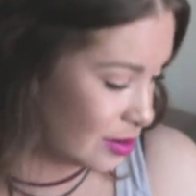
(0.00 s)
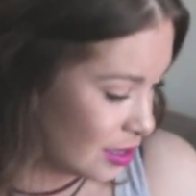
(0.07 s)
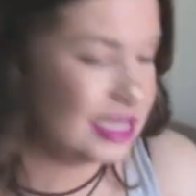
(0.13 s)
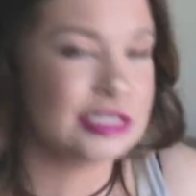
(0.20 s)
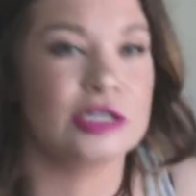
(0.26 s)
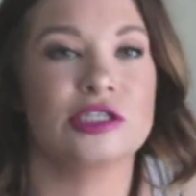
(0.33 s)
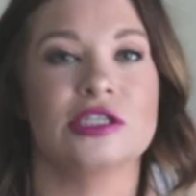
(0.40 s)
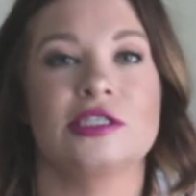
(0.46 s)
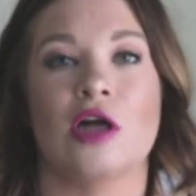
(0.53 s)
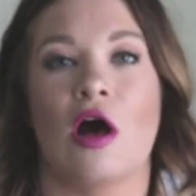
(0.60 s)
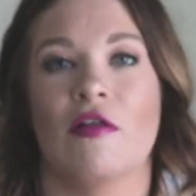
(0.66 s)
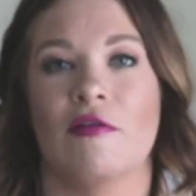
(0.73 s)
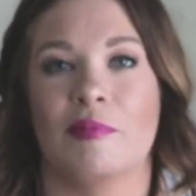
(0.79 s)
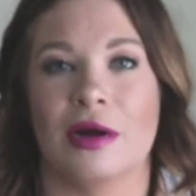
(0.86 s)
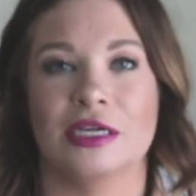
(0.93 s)
These are just
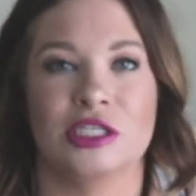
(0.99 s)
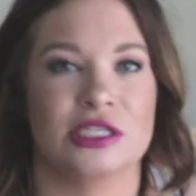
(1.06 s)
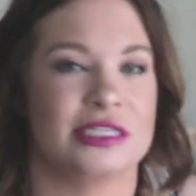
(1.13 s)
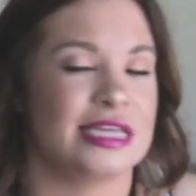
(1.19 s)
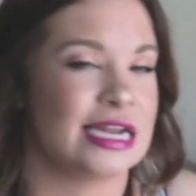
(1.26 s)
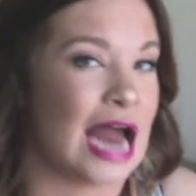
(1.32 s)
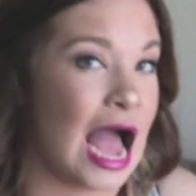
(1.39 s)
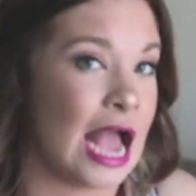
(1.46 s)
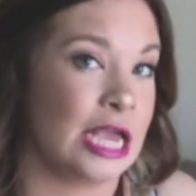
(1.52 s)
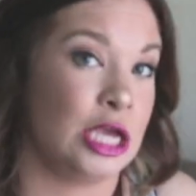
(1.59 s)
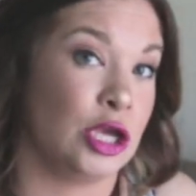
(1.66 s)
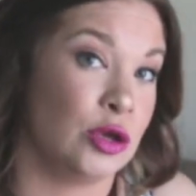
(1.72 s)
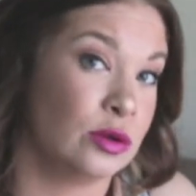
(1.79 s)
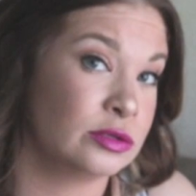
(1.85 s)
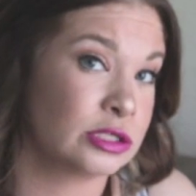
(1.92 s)
all the brushes that
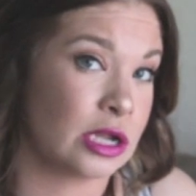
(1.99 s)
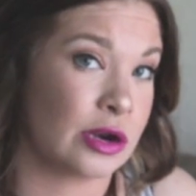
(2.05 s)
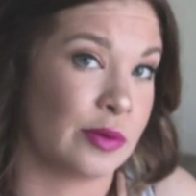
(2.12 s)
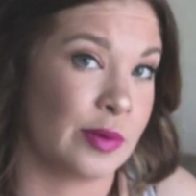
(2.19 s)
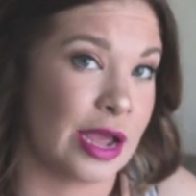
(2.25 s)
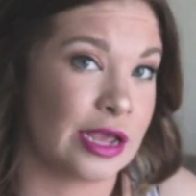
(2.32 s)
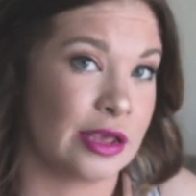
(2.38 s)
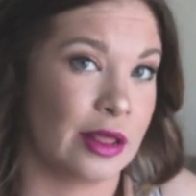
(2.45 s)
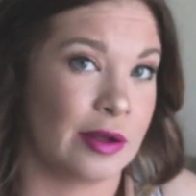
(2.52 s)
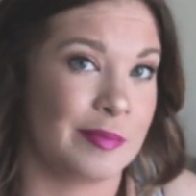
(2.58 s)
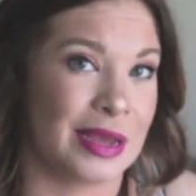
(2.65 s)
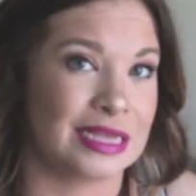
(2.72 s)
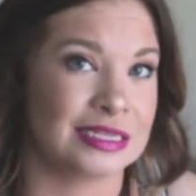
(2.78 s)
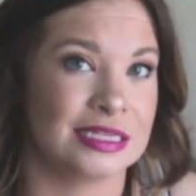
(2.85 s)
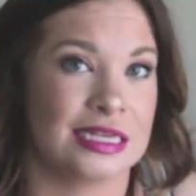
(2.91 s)
I use on a regular
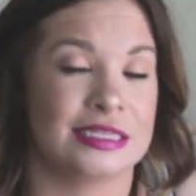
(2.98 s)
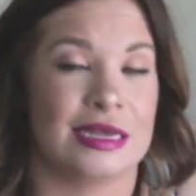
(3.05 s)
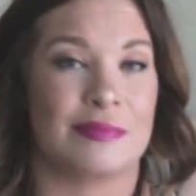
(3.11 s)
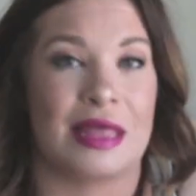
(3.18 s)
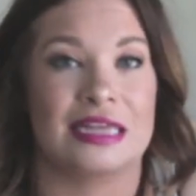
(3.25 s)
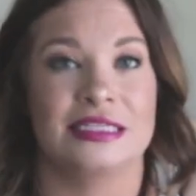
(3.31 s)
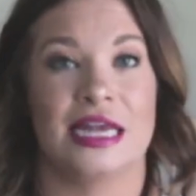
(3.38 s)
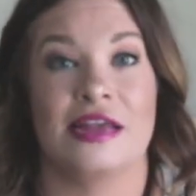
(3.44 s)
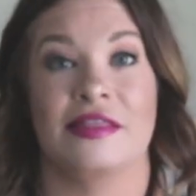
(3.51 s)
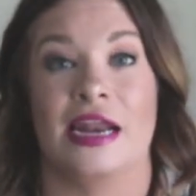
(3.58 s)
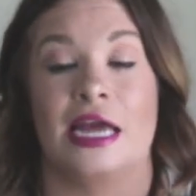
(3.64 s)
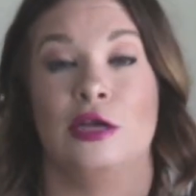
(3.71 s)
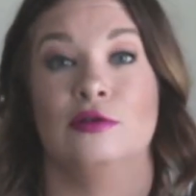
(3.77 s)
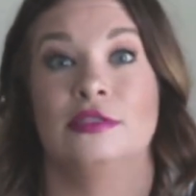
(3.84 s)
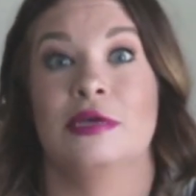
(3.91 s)
basis. I'm not saying that
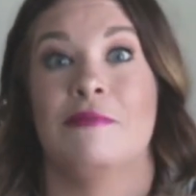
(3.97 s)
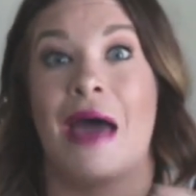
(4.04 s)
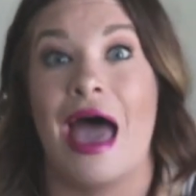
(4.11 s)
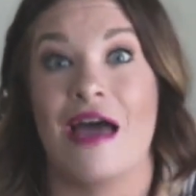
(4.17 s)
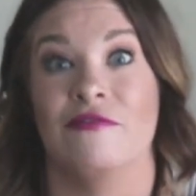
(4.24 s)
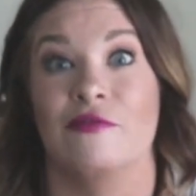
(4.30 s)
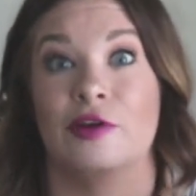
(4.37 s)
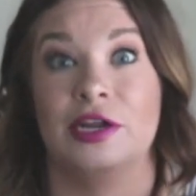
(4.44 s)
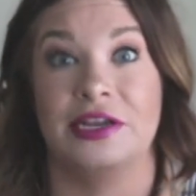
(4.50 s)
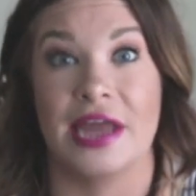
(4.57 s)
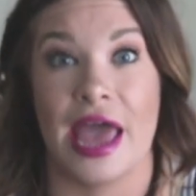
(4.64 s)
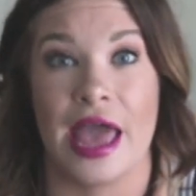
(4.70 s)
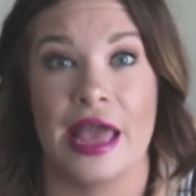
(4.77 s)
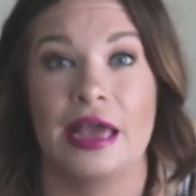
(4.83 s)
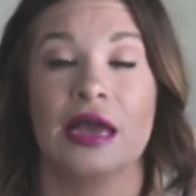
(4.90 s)
I use them every
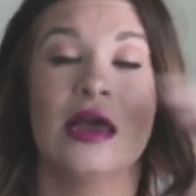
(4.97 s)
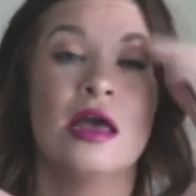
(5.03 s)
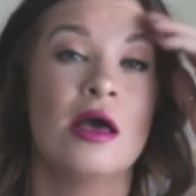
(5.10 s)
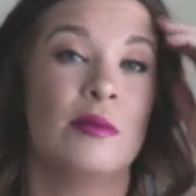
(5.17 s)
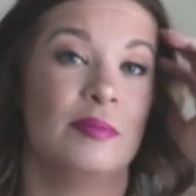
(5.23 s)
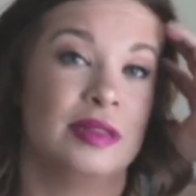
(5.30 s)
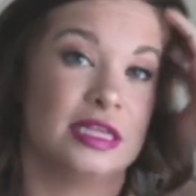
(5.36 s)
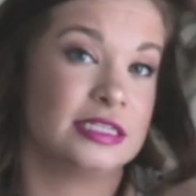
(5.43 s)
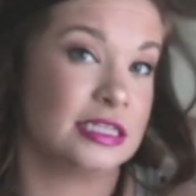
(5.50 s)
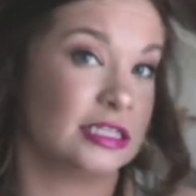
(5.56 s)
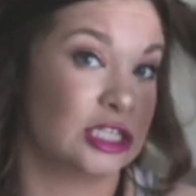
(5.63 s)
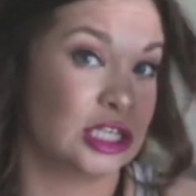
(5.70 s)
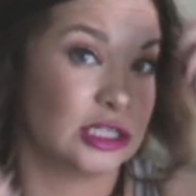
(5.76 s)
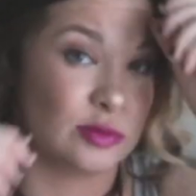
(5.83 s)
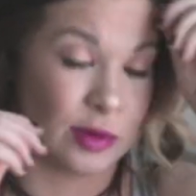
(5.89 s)
day, but this
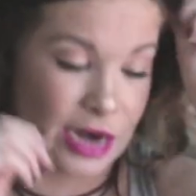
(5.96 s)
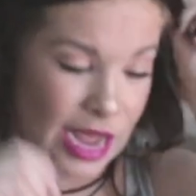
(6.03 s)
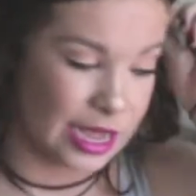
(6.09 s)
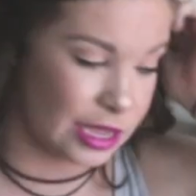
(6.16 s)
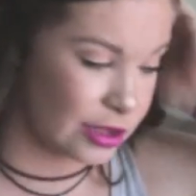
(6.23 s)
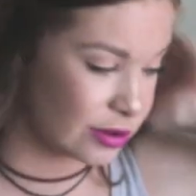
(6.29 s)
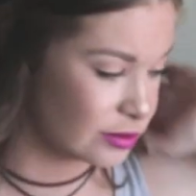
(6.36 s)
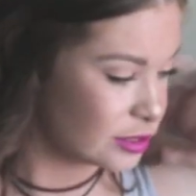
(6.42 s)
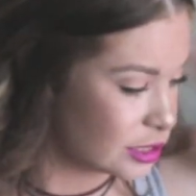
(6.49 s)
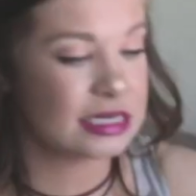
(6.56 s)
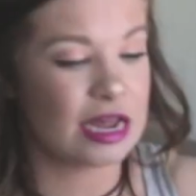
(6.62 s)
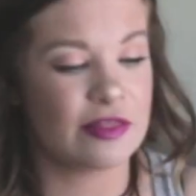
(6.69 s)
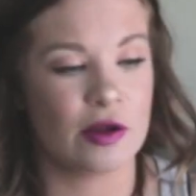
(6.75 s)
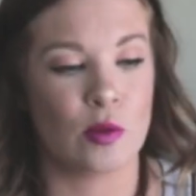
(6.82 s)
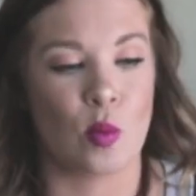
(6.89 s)
is just what I use.
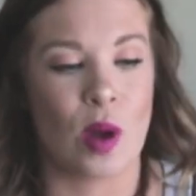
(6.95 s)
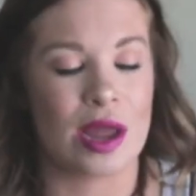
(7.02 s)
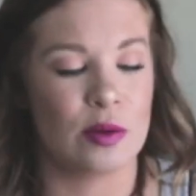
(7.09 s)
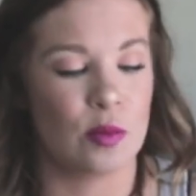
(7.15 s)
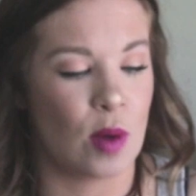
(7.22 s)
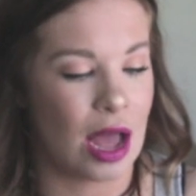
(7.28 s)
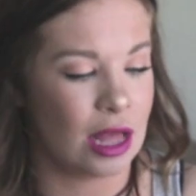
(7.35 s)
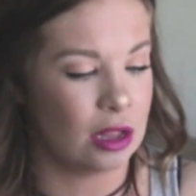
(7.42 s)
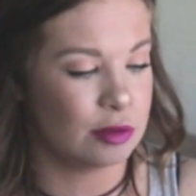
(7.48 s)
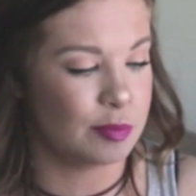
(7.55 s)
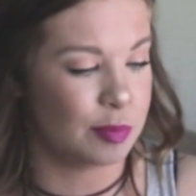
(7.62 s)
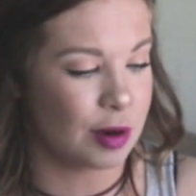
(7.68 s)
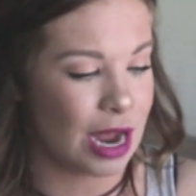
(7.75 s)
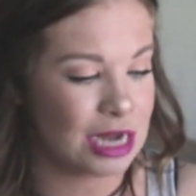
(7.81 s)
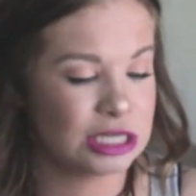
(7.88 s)
Another Wet n Wild
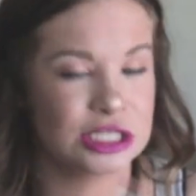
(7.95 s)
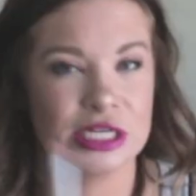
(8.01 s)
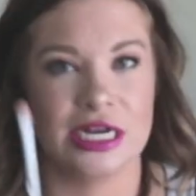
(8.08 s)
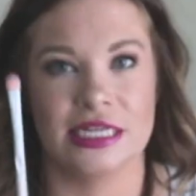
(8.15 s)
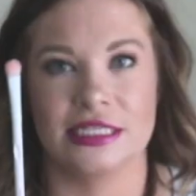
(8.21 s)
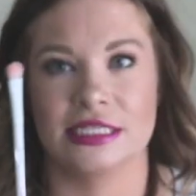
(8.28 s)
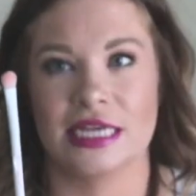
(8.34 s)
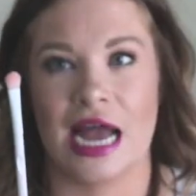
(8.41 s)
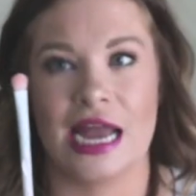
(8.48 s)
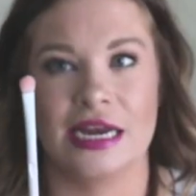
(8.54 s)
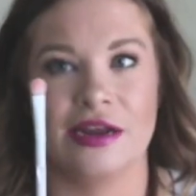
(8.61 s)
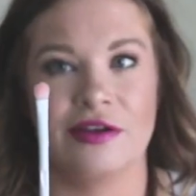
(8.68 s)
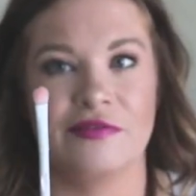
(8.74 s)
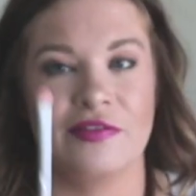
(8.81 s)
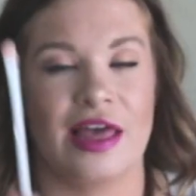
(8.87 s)
brush. It's
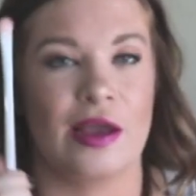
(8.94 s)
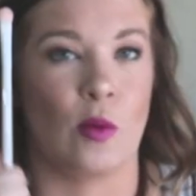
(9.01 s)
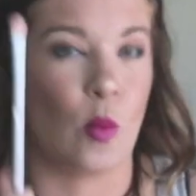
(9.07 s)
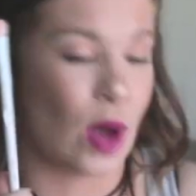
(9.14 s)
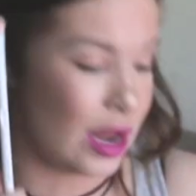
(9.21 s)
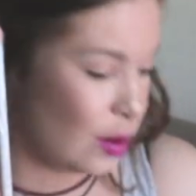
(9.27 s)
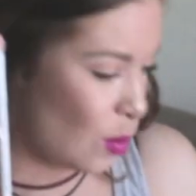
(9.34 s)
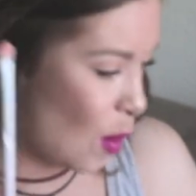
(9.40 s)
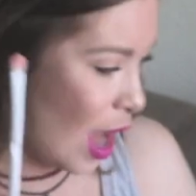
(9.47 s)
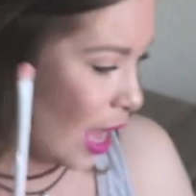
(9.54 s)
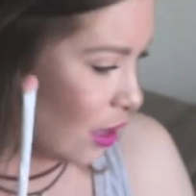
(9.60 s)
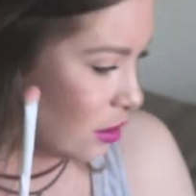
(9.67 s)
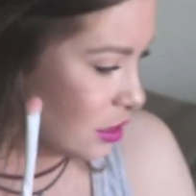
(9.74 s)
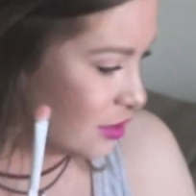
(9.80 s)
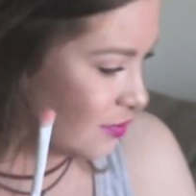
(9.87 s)
kind of like Wet n
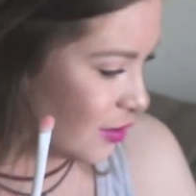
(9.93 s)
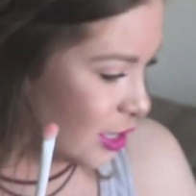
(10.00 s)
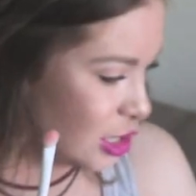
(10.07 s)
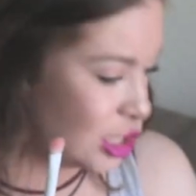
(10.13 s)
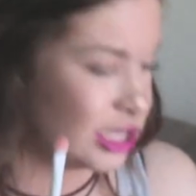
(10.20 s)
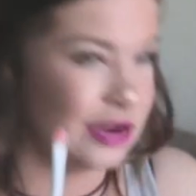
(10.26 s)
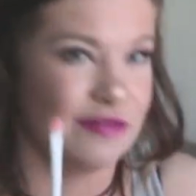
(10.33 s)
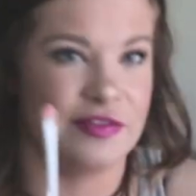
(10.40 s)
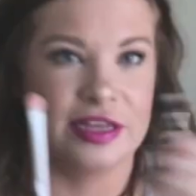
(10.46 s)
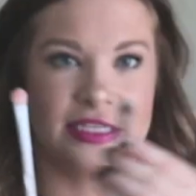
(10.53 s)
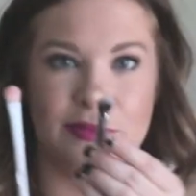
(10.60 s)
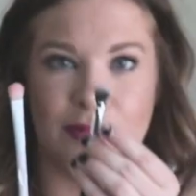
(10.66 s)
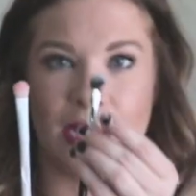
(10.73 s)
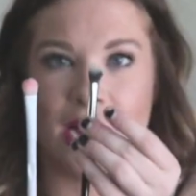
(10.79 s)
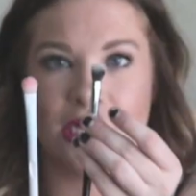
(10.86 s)
Wild's version of
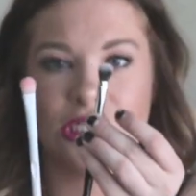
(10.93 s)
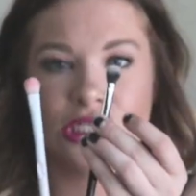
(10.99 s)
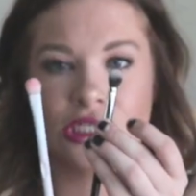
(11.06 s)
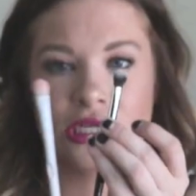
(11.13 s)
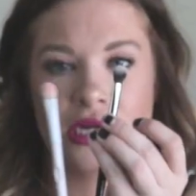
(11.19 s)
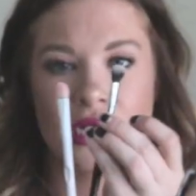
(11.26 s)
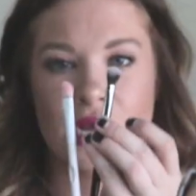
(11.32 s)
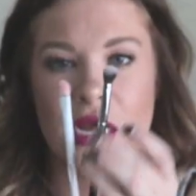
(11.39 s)
this brush.